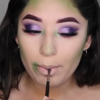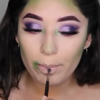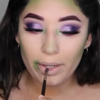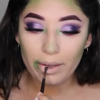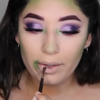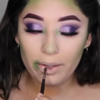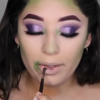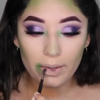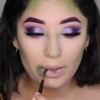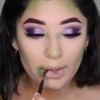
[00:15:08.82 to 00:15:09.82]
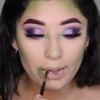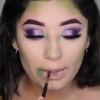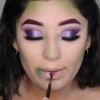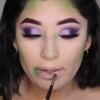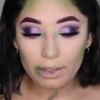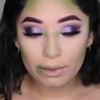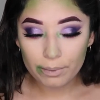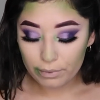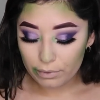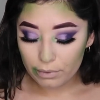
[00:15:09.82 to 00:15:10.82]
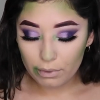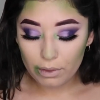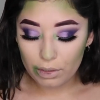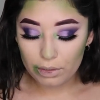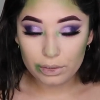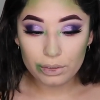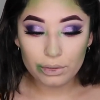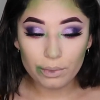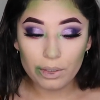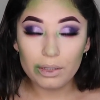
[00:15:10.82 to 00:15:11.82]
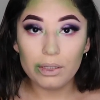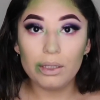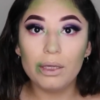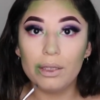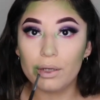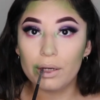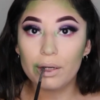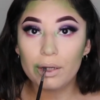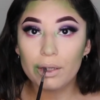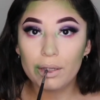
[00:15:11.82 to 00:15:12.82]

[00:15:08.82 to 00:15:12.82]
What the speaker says: pat it onto the inner